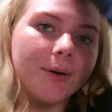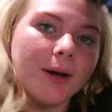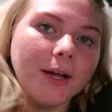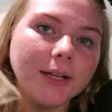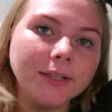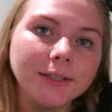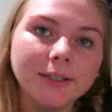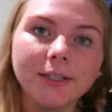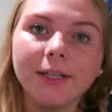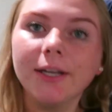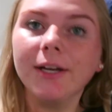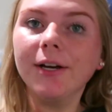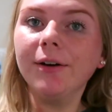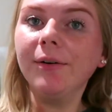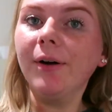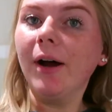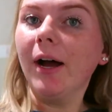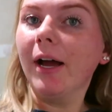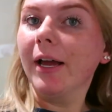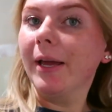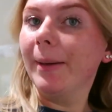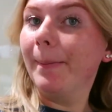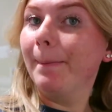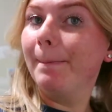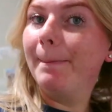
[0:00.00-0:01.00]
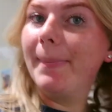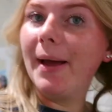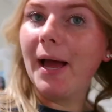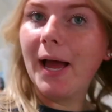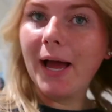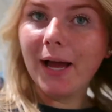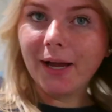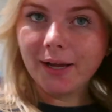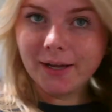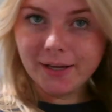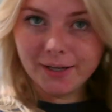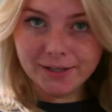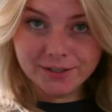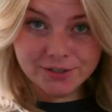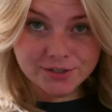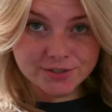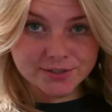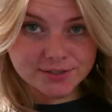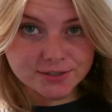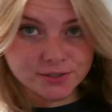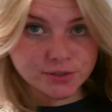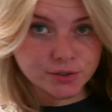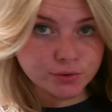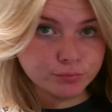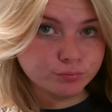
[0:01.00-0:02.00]
hello, I am back. I
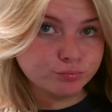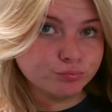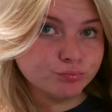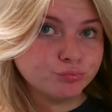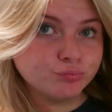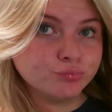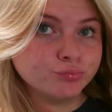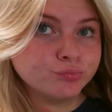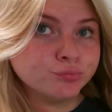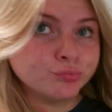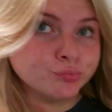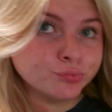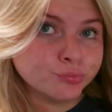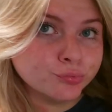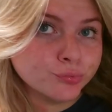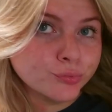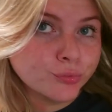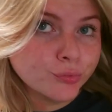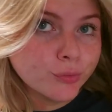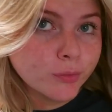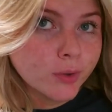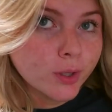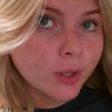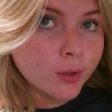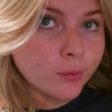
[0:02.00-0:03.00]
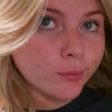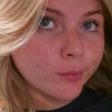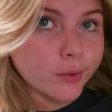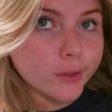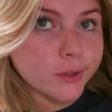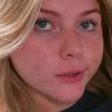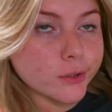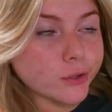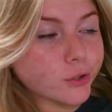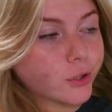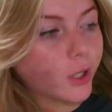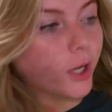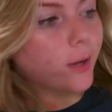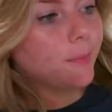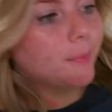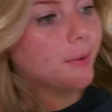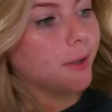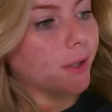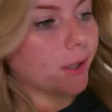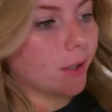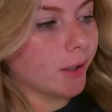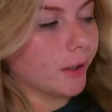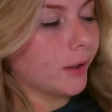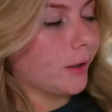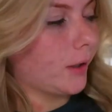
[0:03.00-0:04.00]
just went
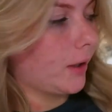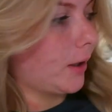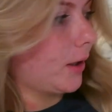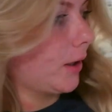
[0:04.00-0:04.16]
shopping